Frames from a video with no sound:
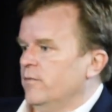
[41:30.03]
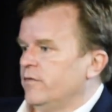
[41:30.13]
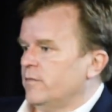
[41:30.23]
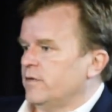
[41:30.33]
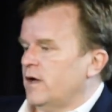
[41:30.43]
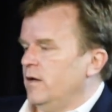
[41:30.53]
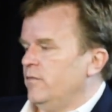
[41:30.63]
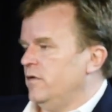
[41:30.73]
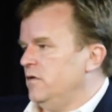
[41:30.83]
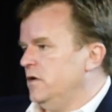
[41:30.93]

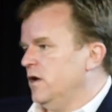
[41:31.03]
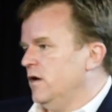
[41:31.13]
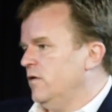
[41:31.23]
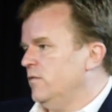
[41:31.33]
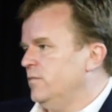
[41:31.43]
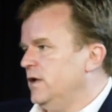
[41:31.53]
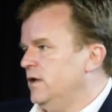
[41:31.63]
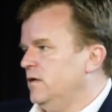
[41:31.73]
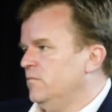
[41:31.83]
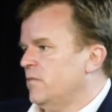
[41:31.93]
Sometimes it would
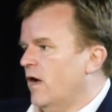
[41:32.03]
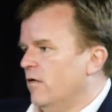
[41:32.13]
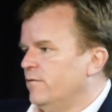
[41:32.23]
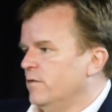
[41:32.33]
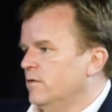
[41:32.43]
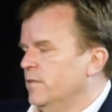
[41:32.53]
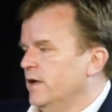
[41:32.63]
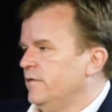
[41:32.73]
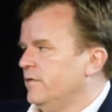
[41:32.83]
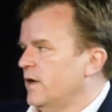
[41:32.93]
be helpful,
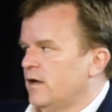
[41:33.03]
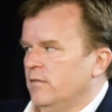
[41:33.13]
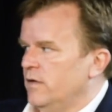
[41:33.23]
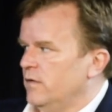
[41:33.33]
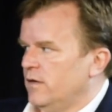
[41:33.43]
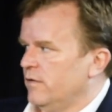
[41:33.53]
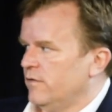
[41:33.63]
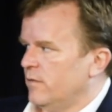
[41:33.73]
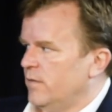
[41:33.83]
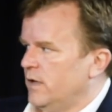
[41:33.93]
but it's not going to be the thing
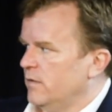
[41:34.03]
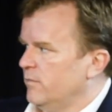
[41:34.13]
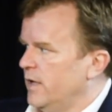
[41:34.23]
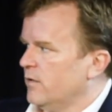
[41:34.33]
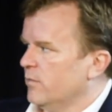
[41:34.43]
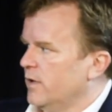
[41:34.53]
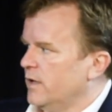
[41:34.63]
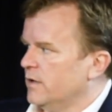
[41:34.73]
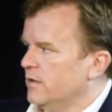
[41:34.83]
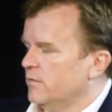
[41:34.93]
that's going to make or
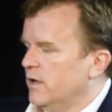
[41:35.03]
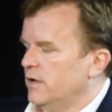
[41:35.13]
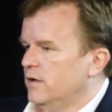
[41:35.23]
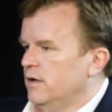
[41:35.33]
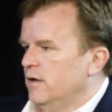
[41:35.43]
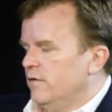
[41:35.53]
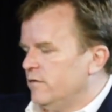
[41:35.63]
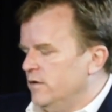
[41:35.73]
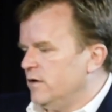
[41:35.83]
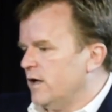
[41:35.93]
break it, right?
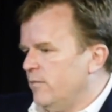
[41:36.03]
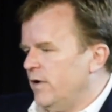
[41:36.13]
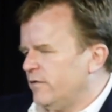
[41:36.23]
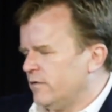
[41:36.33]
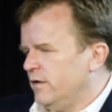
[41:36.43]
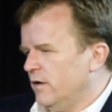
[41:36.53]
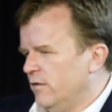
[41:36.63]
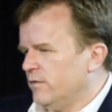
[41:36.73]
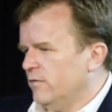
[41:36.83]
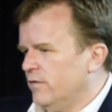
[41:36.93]
So you got to basically
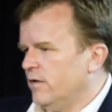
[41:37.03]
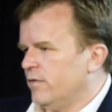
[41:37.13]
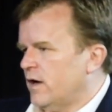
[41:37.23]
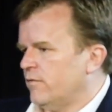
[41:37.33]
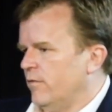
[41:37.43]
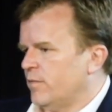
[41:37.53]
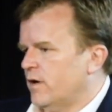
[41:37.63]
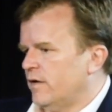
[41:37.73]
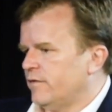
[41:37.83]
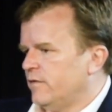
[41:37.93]
go through a very thoughtful
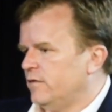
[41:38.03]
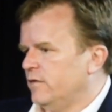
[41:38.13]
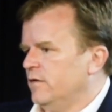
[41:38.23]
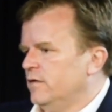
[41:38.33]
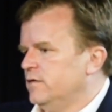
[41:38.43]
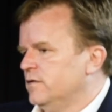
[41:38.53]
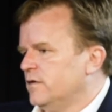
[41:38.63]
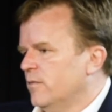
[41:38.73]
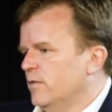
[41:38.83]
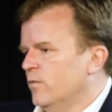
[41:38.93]
process to
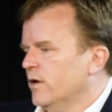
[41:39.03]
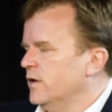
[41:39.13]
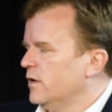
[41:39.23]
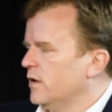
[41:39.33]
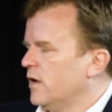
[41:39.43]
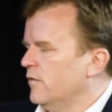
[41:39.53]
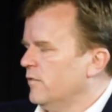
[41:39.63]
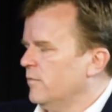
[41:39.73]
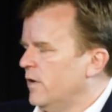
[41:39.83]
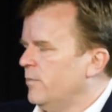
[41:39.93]
determine where you're going to kind
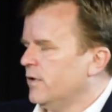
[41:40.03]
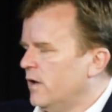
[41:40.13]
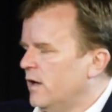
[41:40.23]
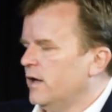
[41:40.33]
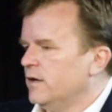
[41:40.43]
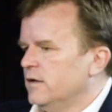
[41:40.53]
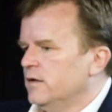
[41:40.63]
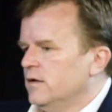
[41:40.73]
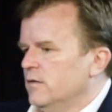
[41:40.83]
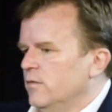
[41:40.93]
of apply
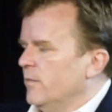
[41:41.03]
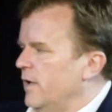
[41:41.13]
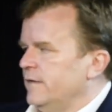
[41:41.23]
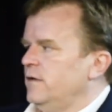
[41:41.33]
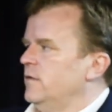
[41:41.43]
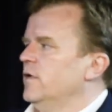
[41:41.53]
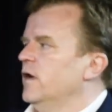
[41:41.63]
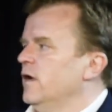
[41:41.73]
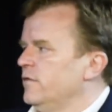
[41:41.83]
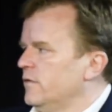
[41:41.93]
what my team
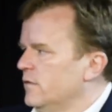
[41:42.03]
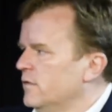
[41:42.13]
does.